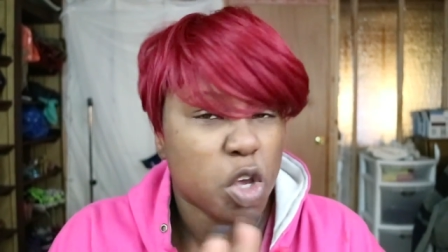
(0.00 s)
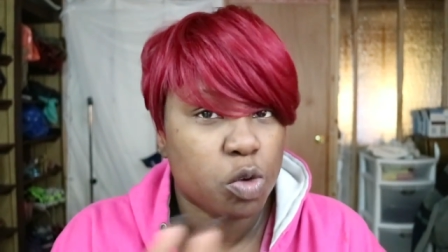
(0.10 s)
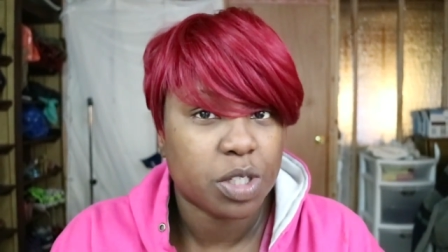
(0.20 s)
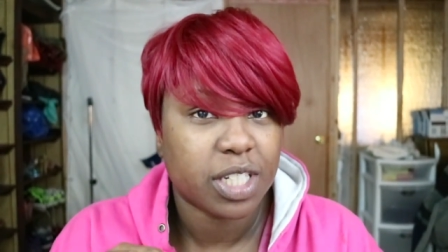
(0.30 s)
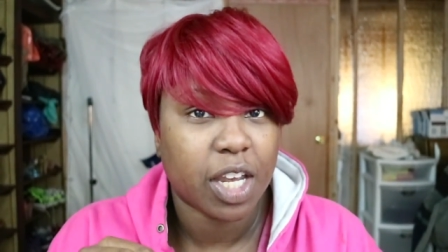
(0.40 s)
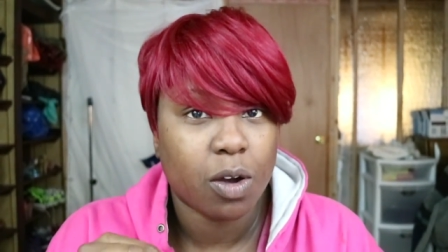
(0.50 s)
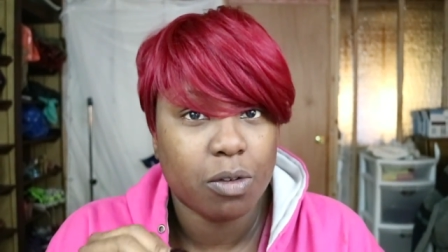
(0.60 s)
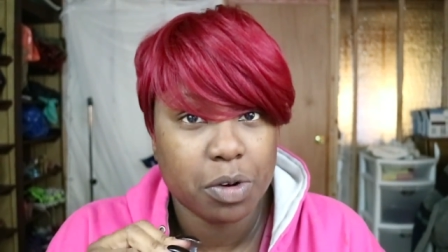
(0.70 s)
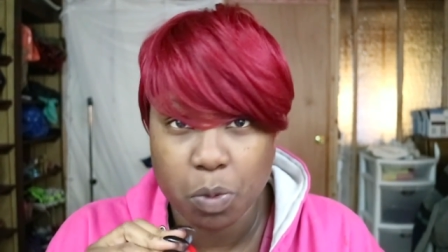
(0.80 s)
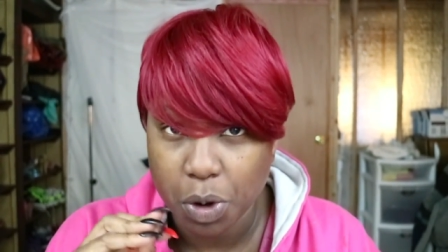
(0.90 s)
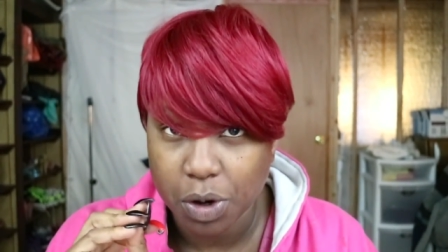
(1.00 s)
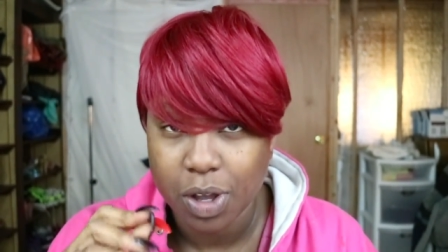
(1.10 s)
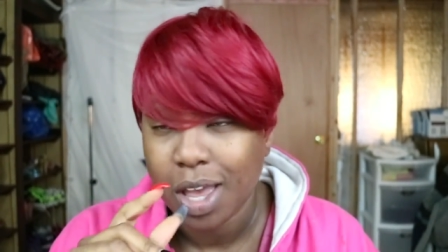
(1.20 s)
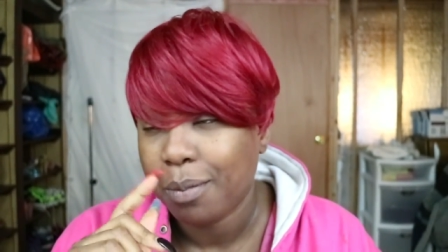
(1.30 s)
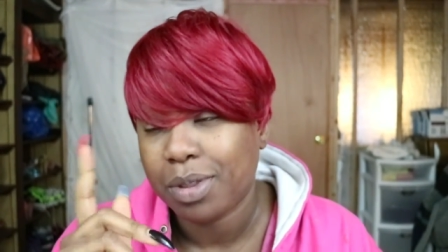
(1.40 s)
You can take over the world.
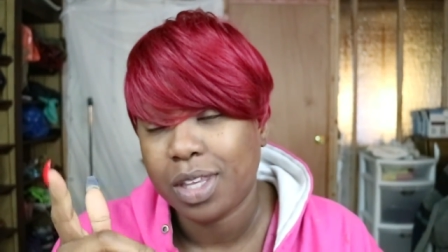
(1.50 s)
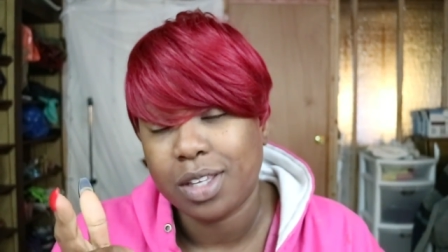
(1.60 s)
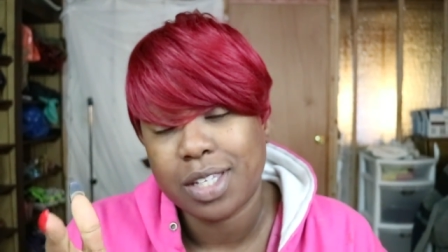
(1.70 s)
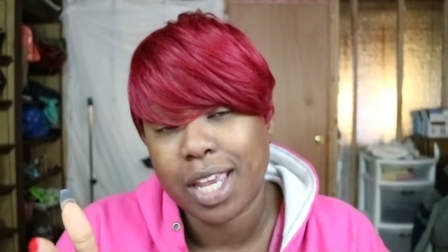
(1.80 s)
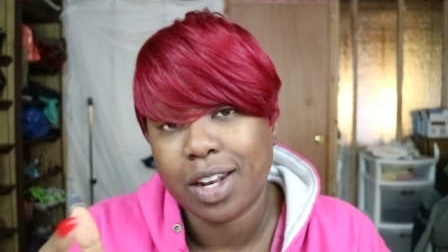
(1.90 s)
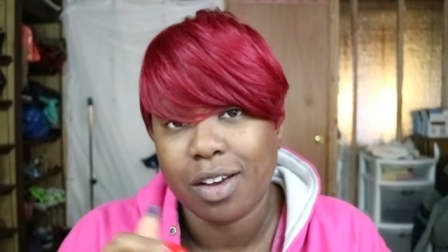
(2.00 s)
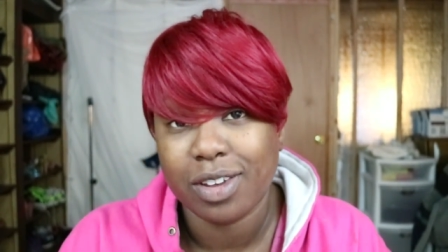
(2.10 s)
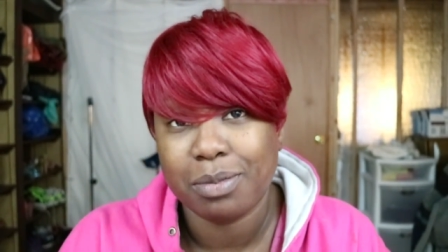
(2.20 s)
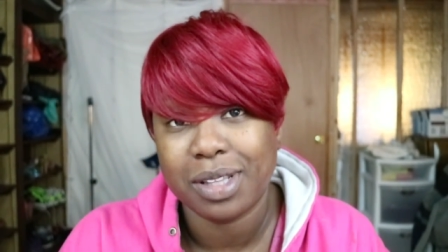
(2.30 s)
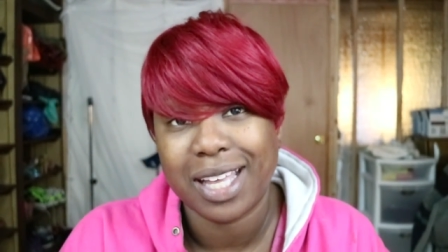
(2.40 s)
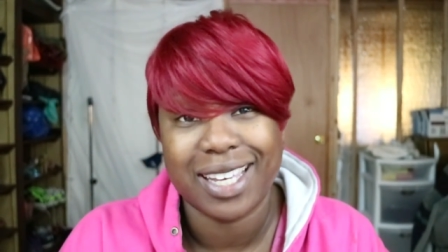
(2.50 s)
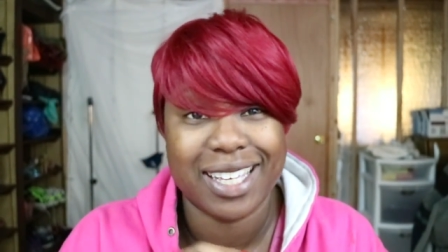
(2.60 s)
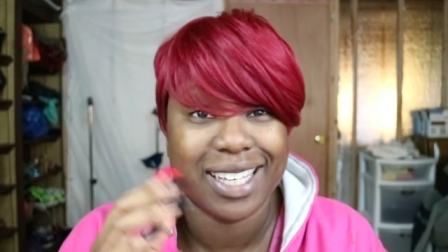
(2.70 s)
But then you take it off, you be like,